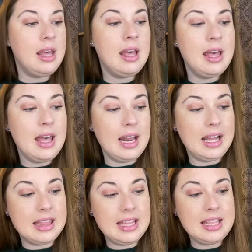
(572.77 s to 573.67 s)
And I
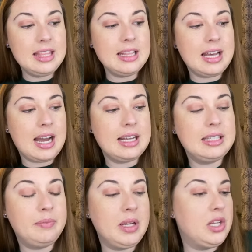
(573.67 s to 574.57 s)
think the
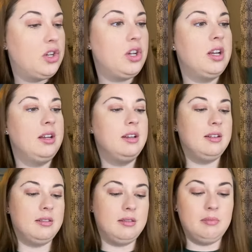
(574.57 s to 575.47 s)
last beach
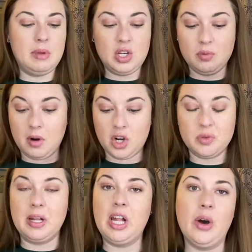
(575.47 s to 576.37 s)

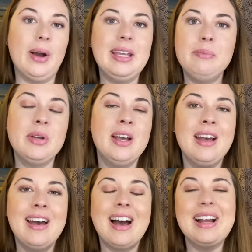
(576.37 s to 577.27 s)
marshmallow, I keep
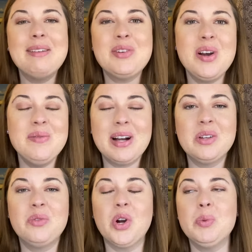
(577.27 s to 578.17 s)
going back
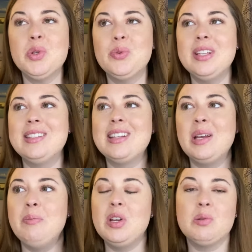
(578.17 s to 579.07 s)
and forth between
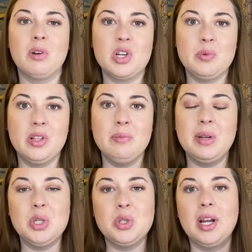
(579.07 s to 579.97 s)
saying beach marshmallow and
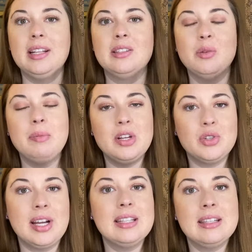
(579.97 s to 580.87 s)
beach nights. So beach
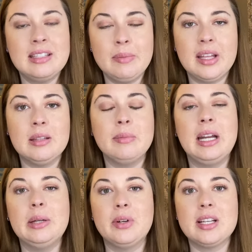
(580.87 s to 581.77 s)
nights is the Bath and Body
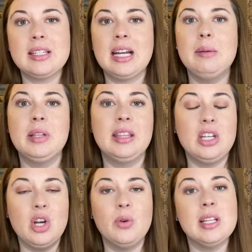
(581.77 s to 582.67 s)
Works type that the
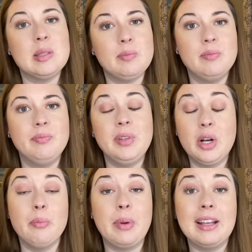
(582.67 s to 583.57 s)
note is, you know,
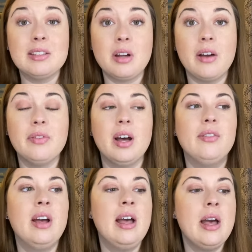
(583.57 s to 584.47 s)
based off of,
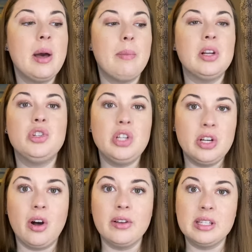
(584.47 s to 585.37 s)
but she
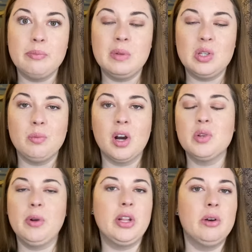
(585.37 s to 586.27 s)
calls it beach
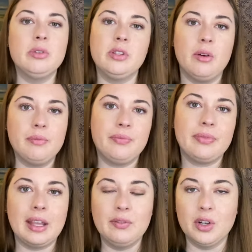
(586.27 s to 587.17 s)
marshmallow. So
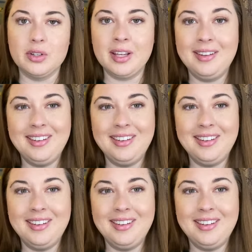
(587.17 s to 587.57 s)
if there's